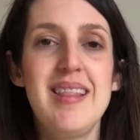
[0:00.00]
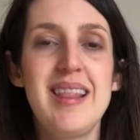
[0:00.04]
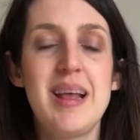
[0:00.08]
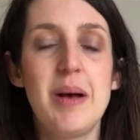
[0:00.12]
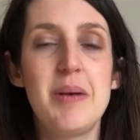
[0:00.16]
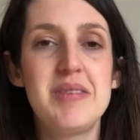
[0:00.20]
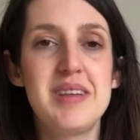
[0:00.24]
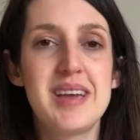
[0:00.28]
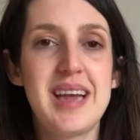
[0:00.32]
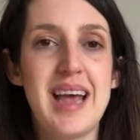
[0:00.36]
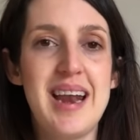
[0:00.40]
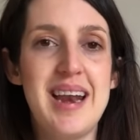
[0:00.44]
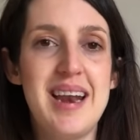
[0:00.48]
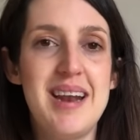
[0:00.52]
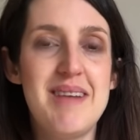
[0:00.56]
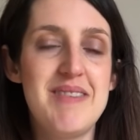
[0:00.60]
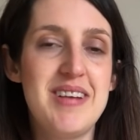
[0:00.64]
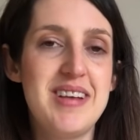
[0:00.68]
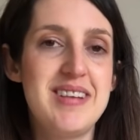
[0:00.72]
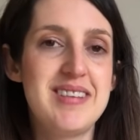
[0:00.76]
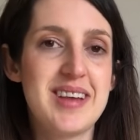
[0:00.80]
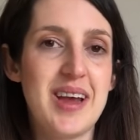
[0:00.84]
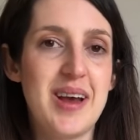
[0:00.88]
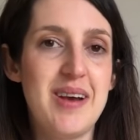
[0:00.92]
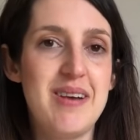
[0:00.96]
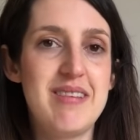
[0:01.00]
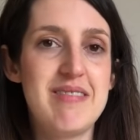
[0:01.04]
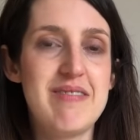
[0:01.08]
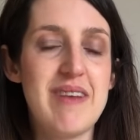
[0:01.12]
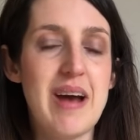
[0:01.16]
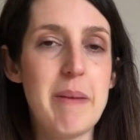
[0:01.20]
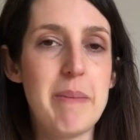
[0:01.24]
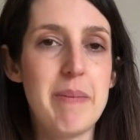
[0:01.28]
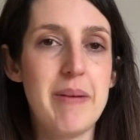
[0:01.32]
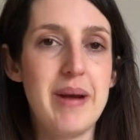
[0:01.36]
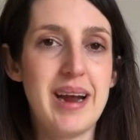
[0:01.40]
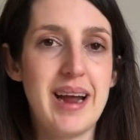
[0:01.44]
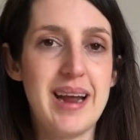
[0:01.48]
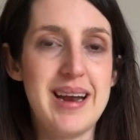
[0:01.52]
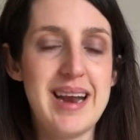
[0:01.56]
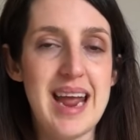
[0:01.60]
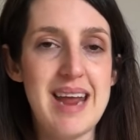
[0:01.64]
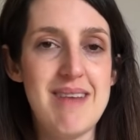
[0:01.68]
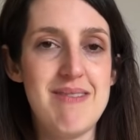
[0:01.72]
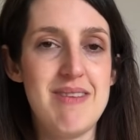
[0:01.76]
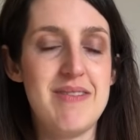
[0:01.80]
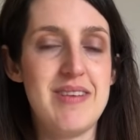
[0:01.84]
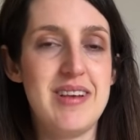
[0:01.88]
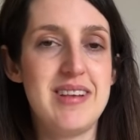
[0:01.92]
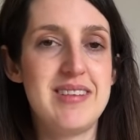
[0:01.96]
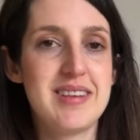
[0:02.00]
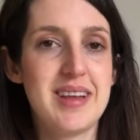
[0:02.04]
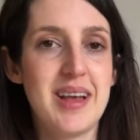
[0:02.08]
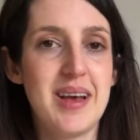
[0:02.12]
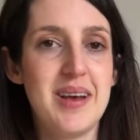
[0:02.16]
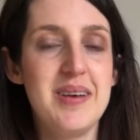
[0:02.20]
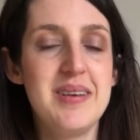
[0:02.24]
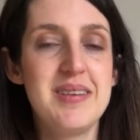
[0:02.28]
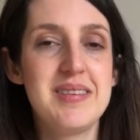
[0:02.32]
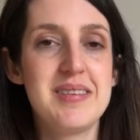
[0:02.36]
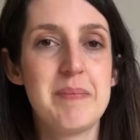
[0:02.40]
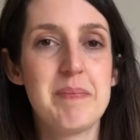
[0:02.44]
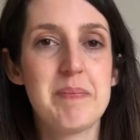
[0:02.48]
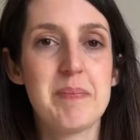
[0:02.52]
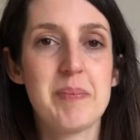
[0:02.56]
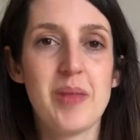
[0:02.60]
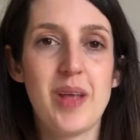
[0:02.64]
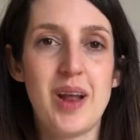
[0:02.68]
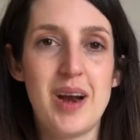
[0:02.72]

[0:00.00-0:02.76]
That was again a viscose fabric, a navy viscose,